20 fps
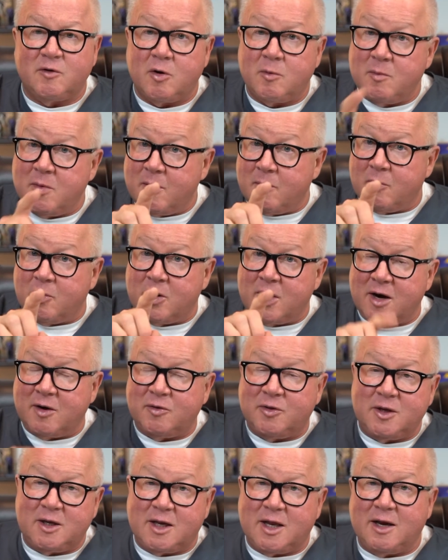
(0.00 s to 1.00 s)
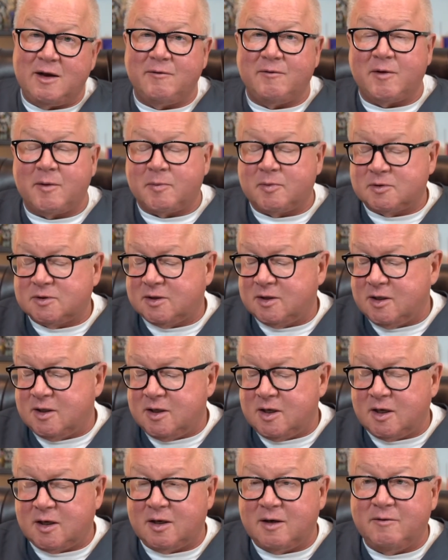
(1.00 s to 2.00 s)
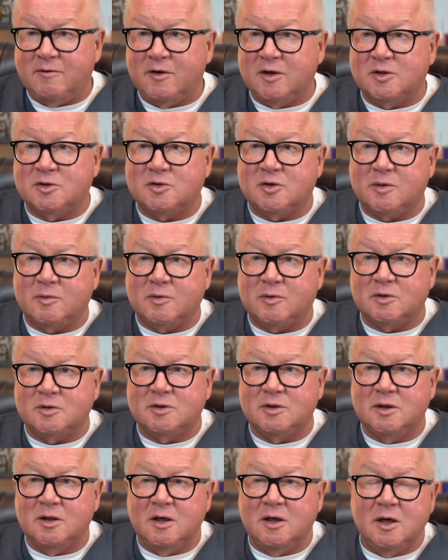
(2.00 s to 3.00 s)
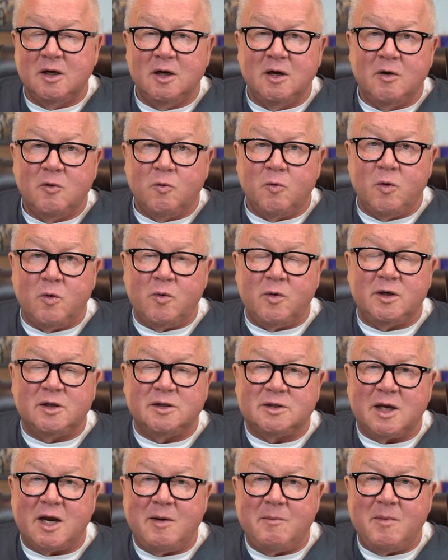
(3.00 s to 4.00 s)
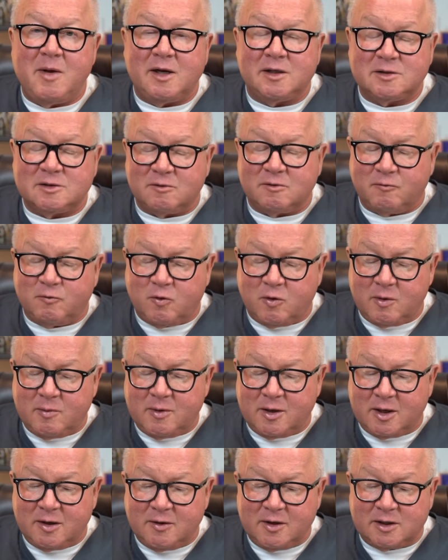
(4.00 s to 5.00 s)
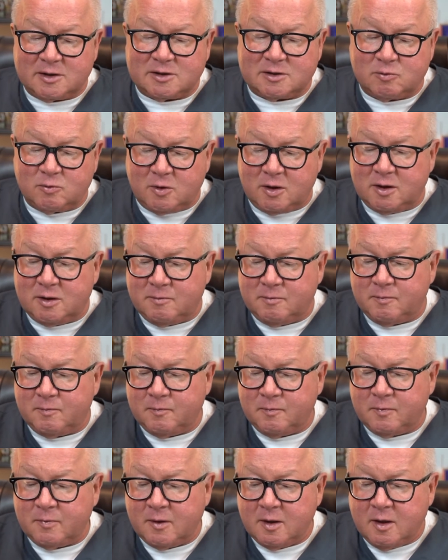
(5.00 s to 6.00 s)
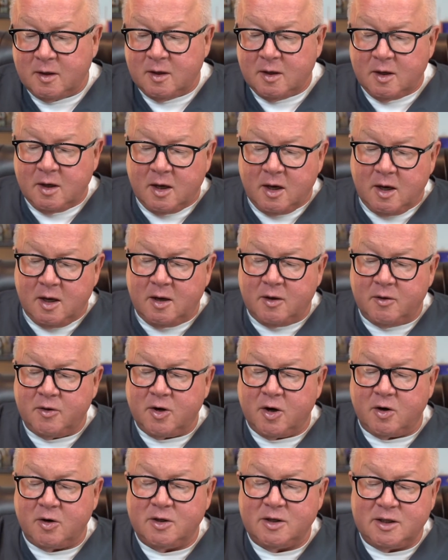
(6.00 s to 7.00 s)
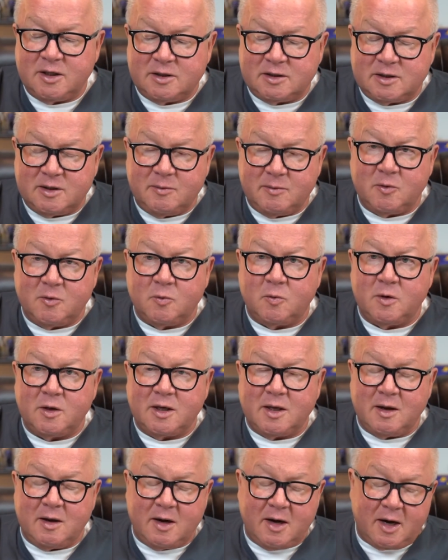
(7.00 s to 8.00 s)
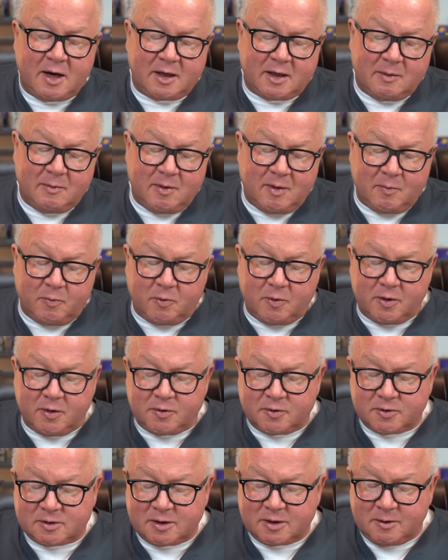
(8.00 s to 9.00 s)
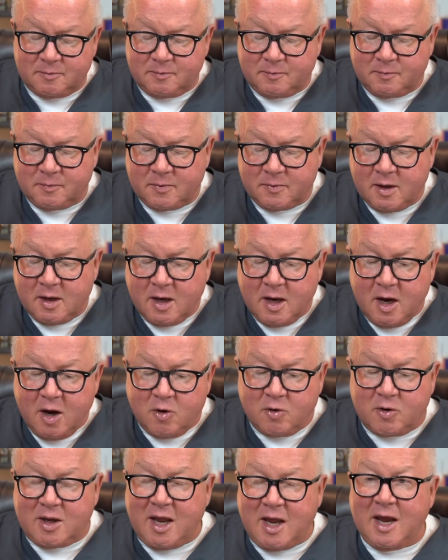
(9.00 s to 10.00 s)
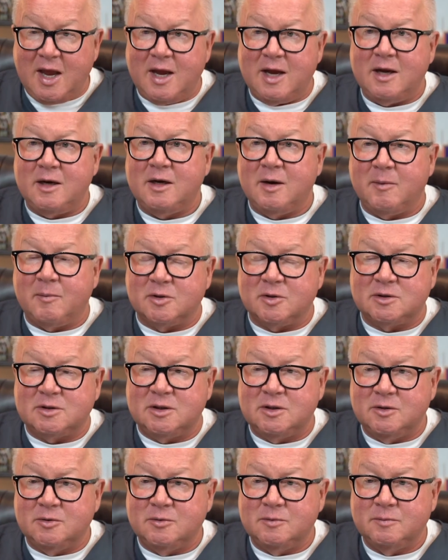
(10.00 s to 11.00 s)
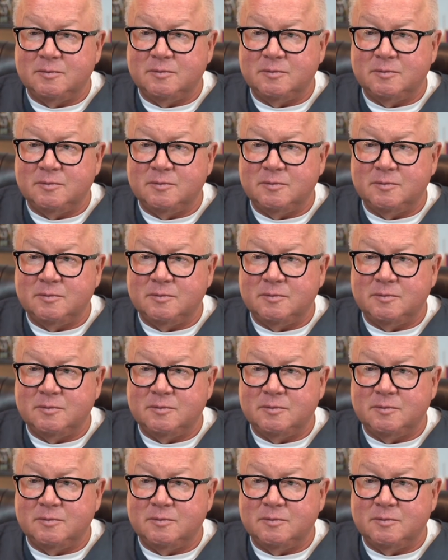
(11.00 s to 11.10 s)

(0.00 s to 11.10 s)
Remember, and I think 85% of young living distributors when we designed master formula, that's what uh, the R&D team and we and I came up with. So, okay, number two.